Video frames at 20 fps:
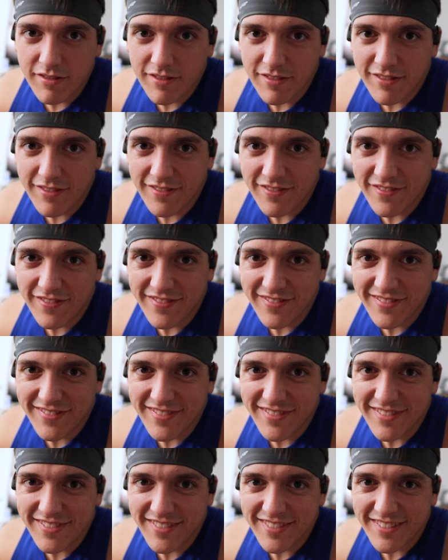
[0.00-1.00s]
I hear
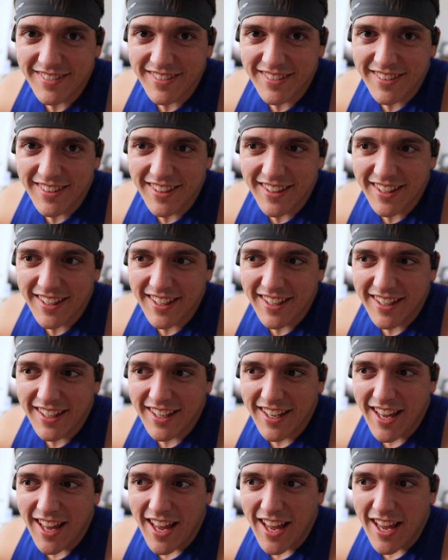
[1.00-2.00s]
your sounds.
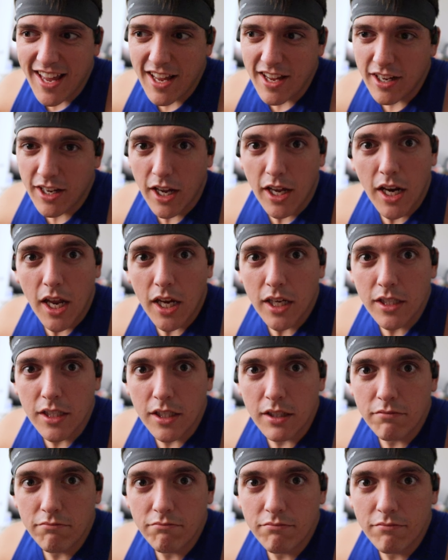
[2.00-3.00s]

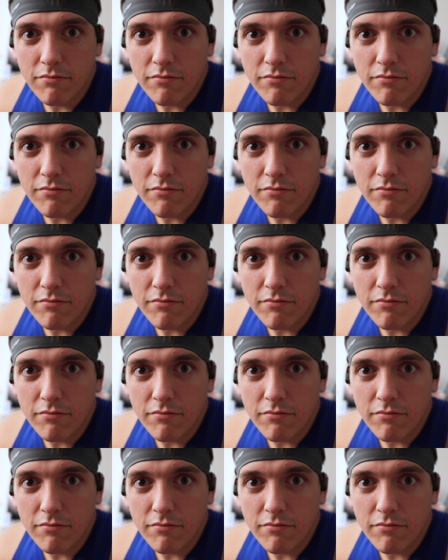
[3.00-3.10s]
Connected.